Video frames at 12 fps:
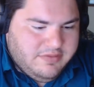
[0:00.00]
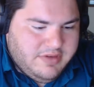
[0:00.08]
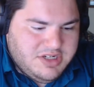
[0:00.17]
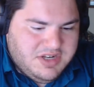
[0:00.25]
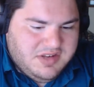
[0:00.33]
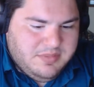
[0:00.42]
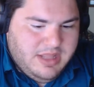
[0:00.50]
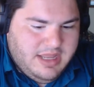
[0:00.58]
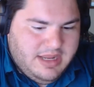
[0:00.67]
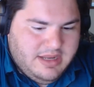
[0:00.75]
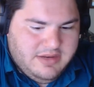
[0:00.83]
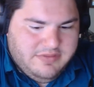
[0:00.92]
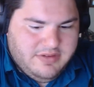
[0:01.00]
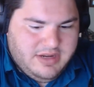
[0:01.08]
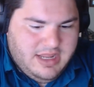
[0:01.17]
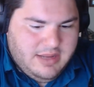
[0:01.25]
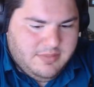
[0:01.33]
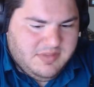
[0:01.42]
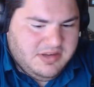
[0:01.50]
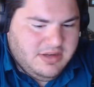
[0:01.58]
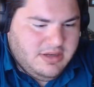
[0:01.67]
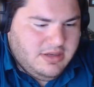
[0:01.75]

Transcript: regions play in different games.